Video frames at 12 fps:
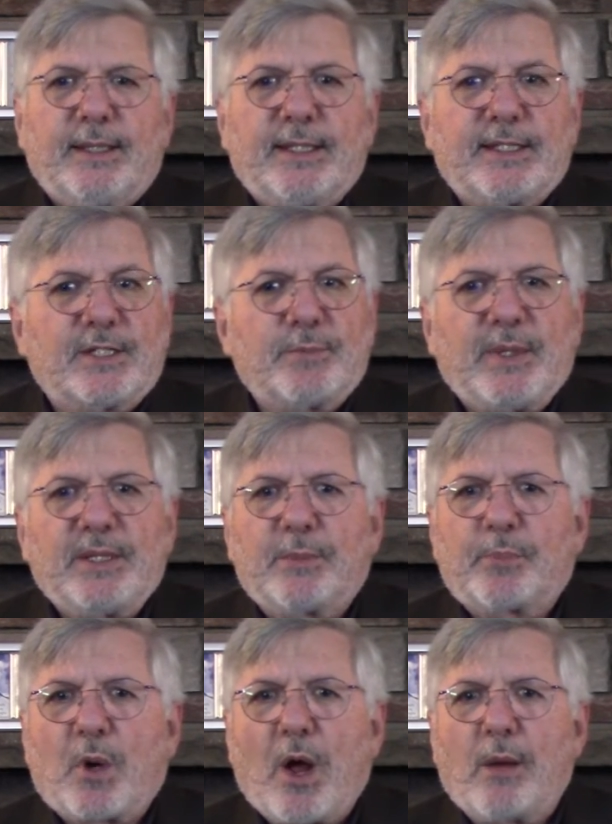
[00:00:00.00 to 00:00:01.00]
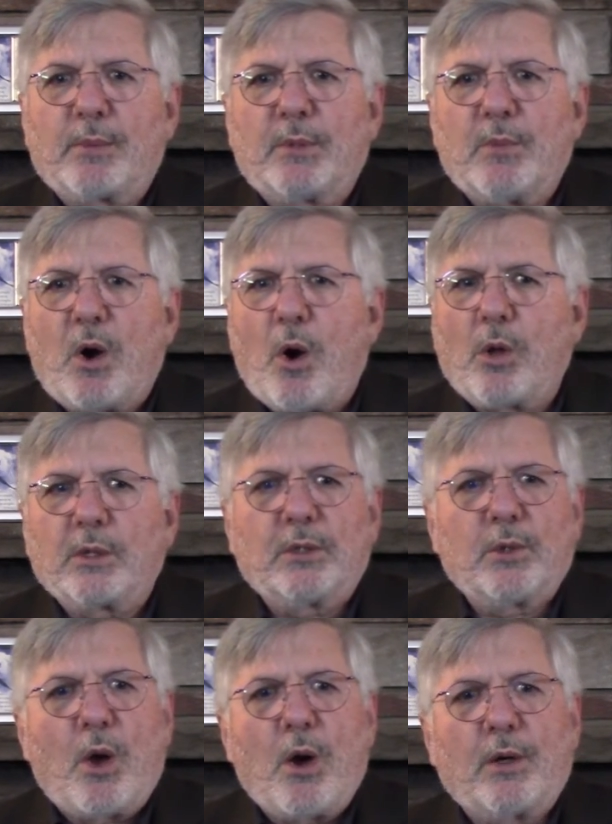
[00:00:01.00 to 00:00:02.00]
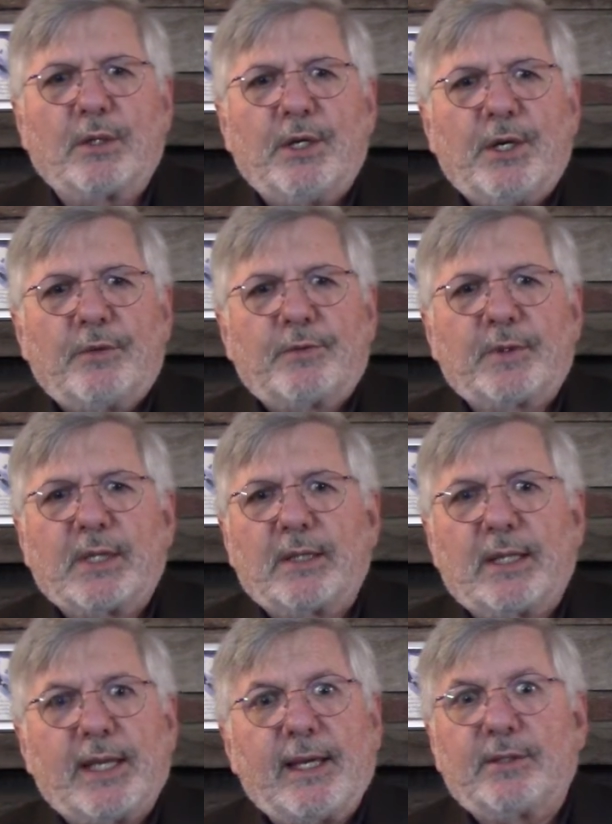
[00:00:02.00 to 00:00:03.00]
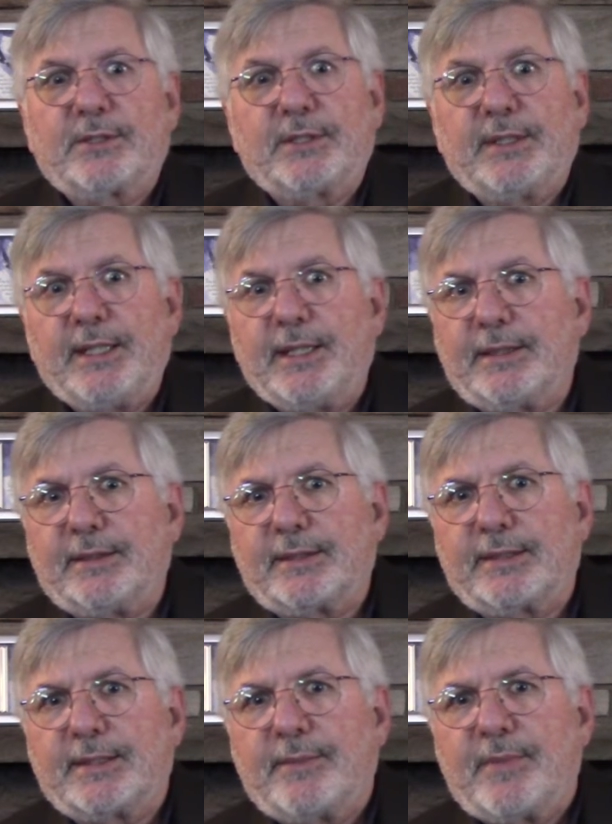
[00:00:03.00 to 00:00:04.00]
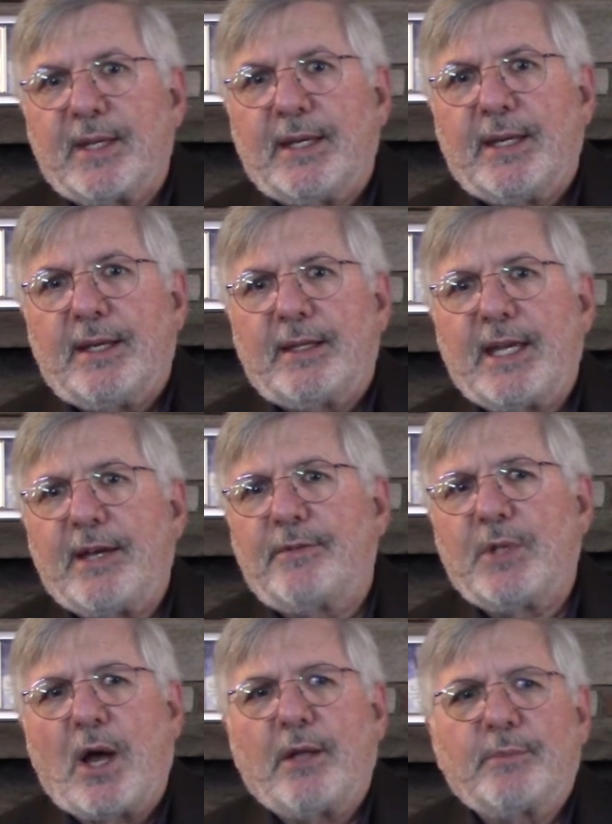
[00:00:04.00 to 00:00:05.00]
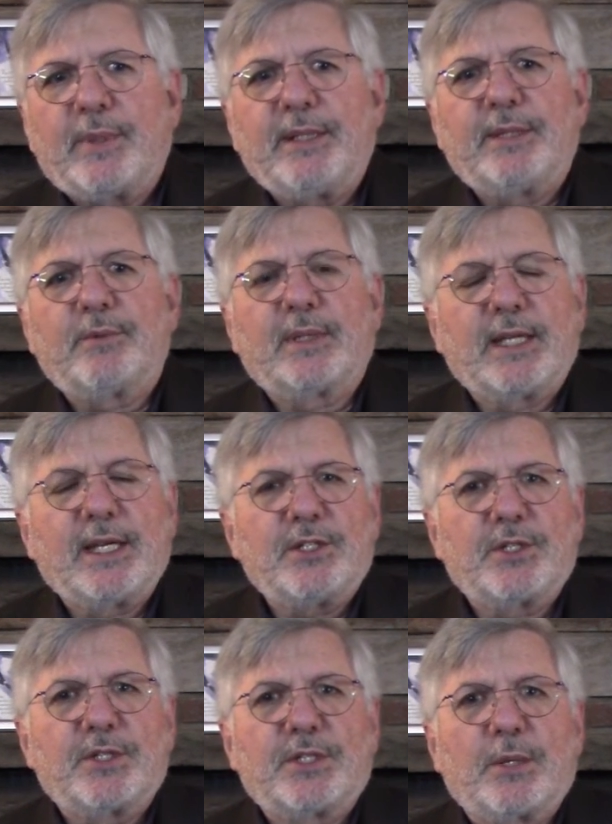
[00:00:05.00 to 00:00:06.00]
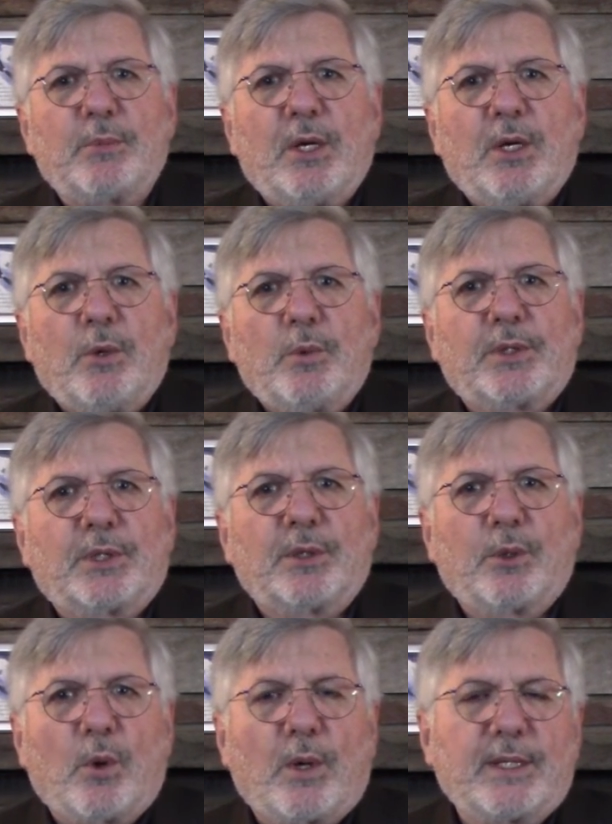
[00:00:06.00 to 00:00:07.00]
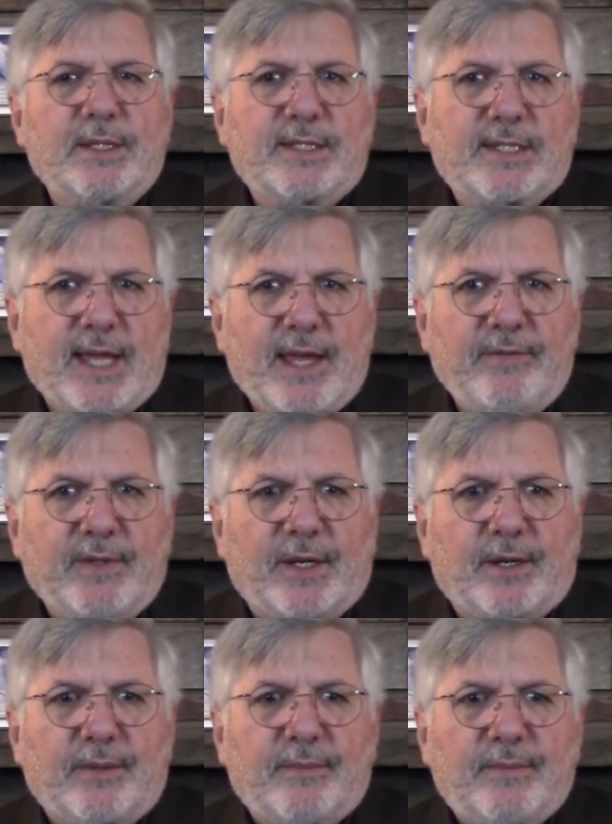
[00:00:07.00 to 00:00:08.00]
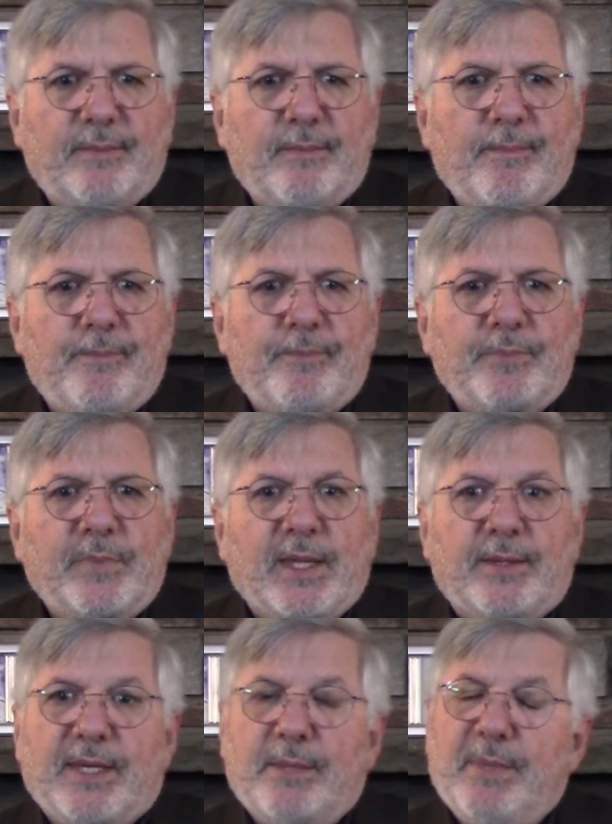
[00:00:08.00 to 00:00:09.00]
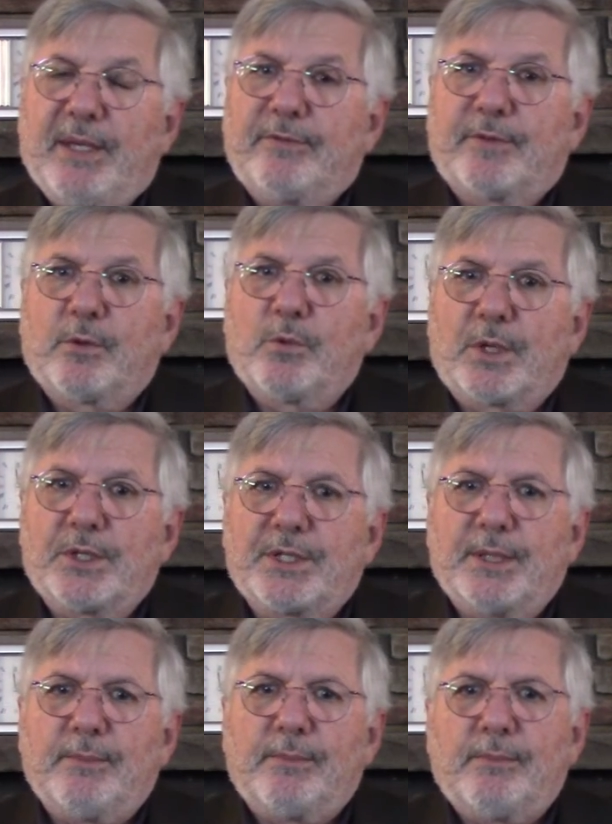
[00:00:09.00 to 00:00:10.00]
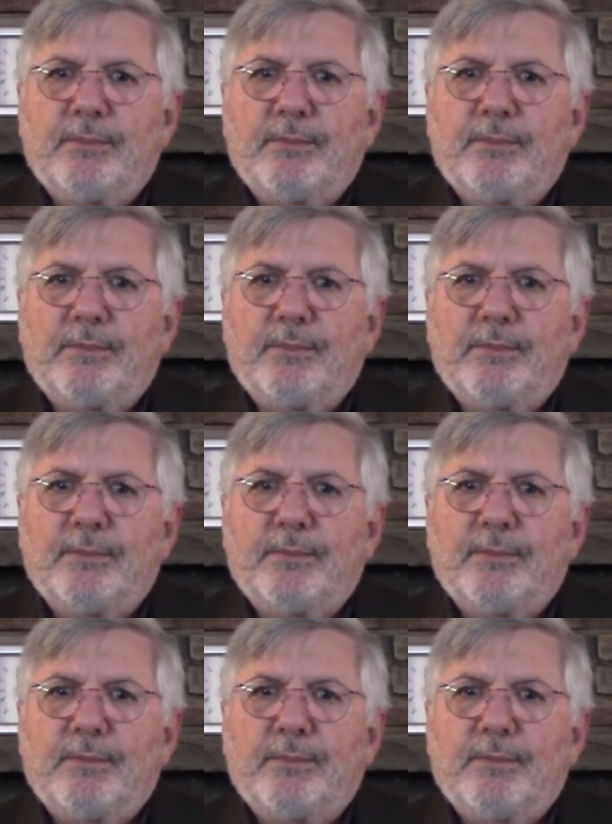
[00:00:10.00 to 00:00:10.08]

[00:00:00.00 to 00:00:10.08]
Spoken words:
This has been the problem all along for the Laodiceans. They have not been in relationship with their Lord and Savior. They meet for worship